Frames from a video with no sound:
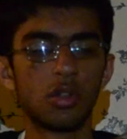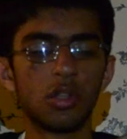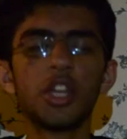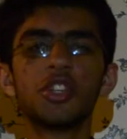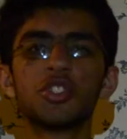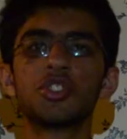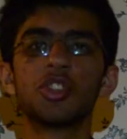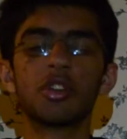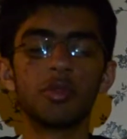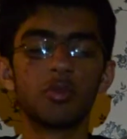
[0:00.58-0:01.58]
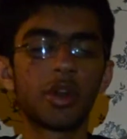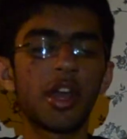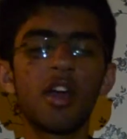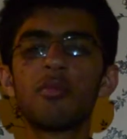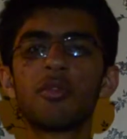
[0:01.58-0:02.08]
Ladies and gentlemen,
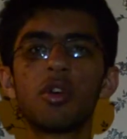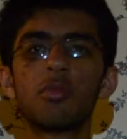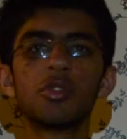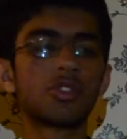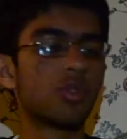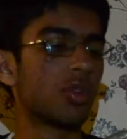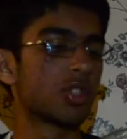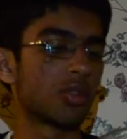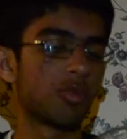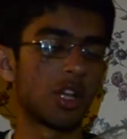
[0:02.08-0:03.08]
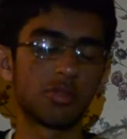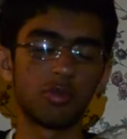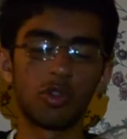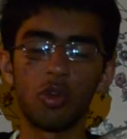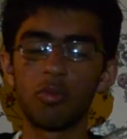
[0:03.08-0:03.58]
what I have before me is known as a
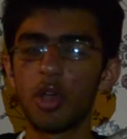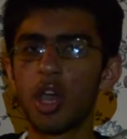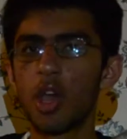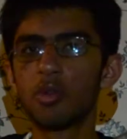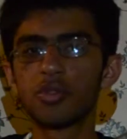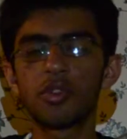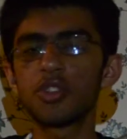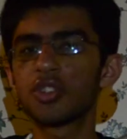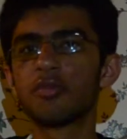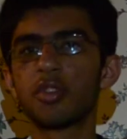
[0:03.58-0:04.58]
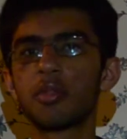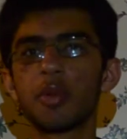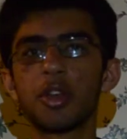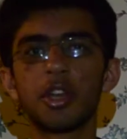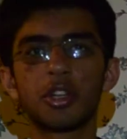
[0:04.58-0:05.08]
plasma globe. It was first invented
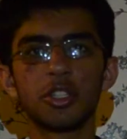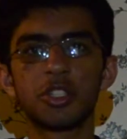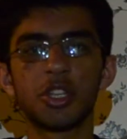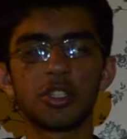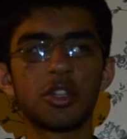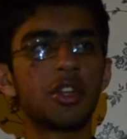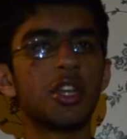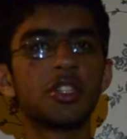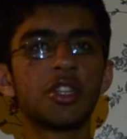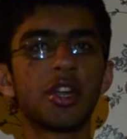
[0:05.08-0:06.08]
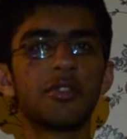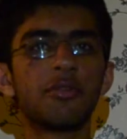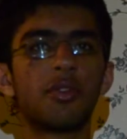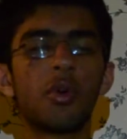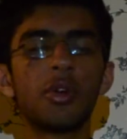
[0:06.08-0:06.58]
by Nikola Tesla in
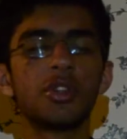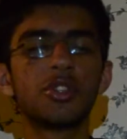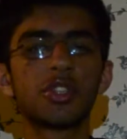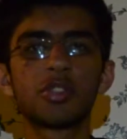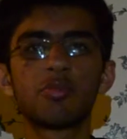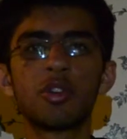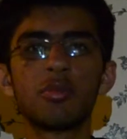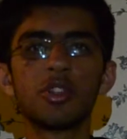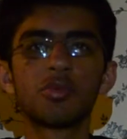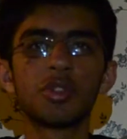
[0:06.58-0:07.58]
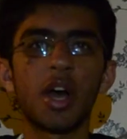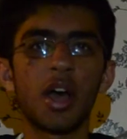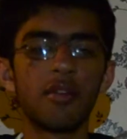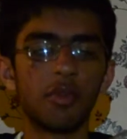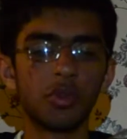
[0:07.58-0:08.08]
1894 in his experiments with
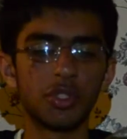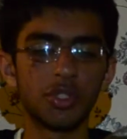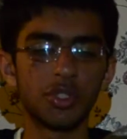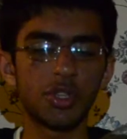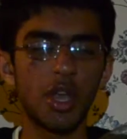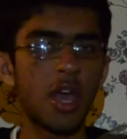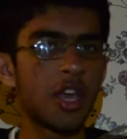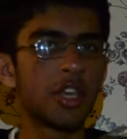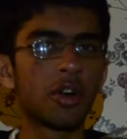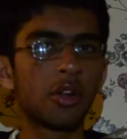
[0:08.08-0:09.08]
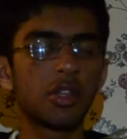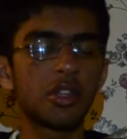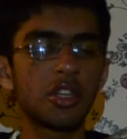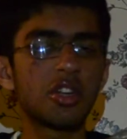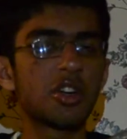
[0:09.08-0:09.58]
high voltages. He called
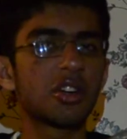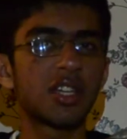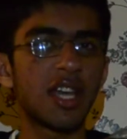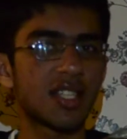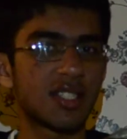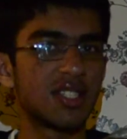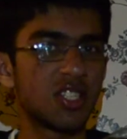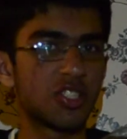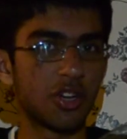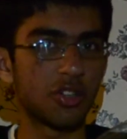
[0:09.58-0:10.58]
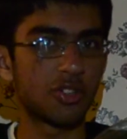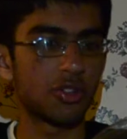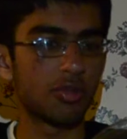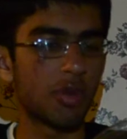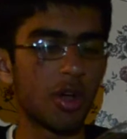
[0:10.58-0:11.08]
it the inert gas discharge
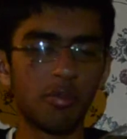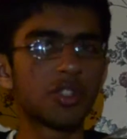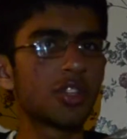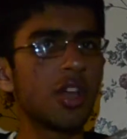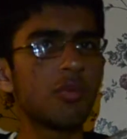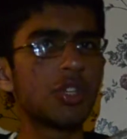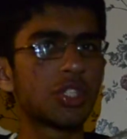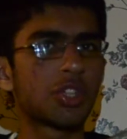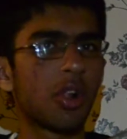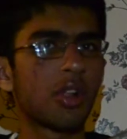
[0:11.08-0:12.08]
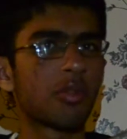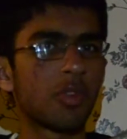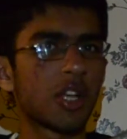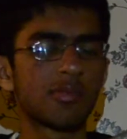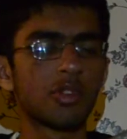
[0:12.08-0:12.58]
tube, but today we just call it a
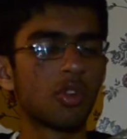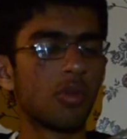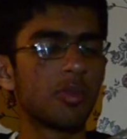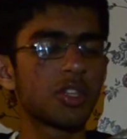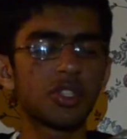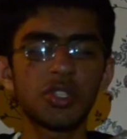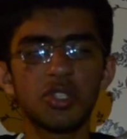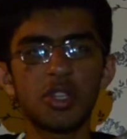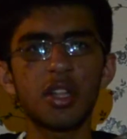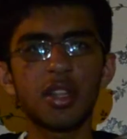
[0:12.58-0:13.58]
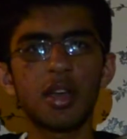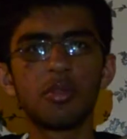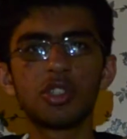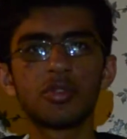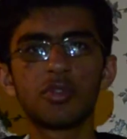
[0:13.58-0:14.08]
plasma globe because it's not that
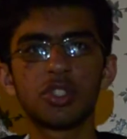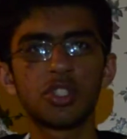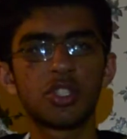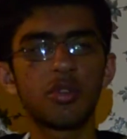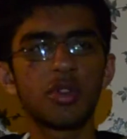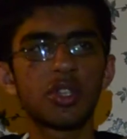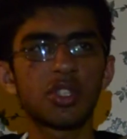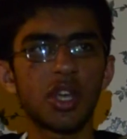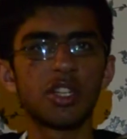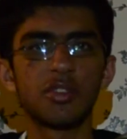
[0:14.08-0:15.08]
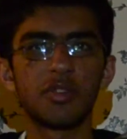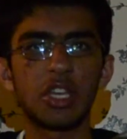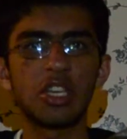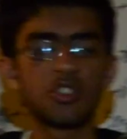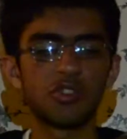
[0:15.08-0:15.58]
much of a serious scientific
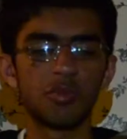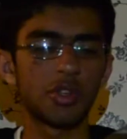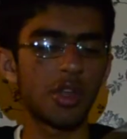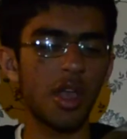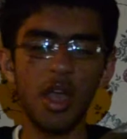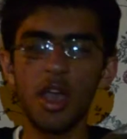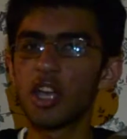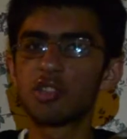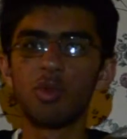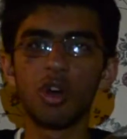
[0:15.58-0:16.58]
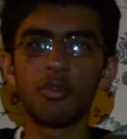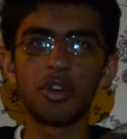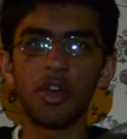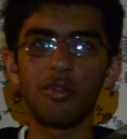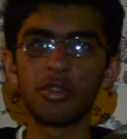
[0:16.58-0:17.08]
instrument. It's more of
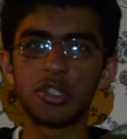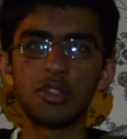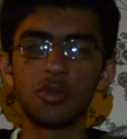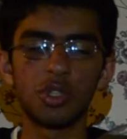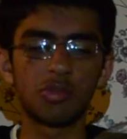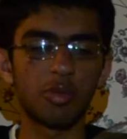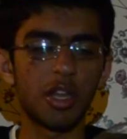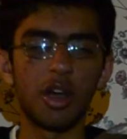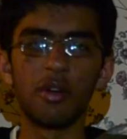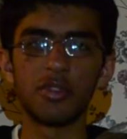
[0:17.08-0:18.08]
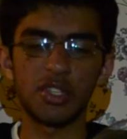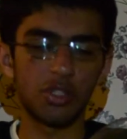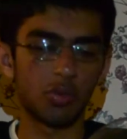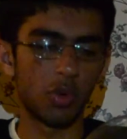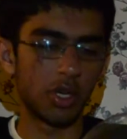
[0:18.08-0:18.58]
a novelty to explain how
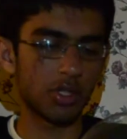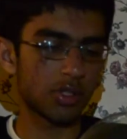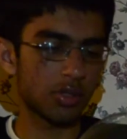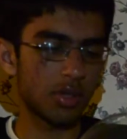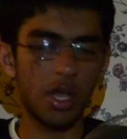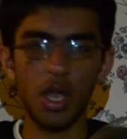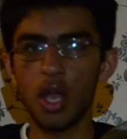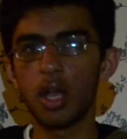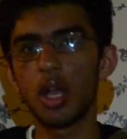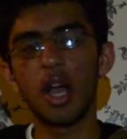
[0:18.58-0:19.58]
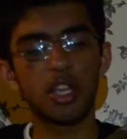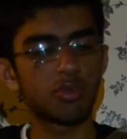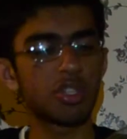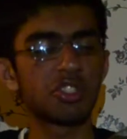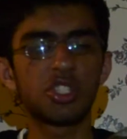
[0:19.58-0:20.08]
physics works. As
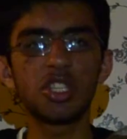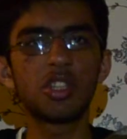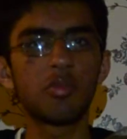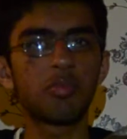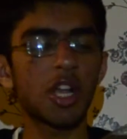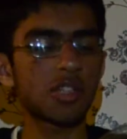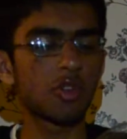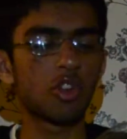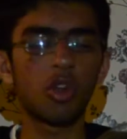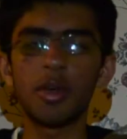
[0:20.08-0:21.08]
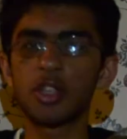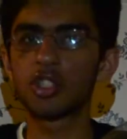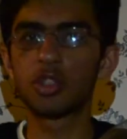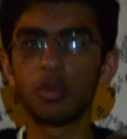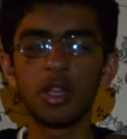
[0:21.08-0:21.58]
we can see, the plasma globe has
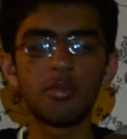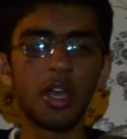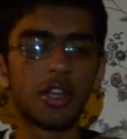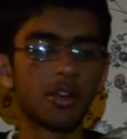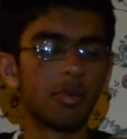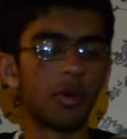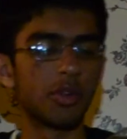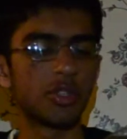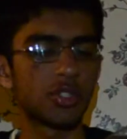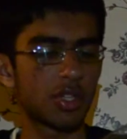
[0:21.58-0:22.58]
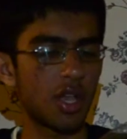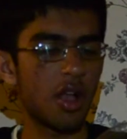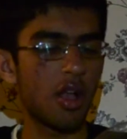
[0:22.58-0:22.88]
three main components.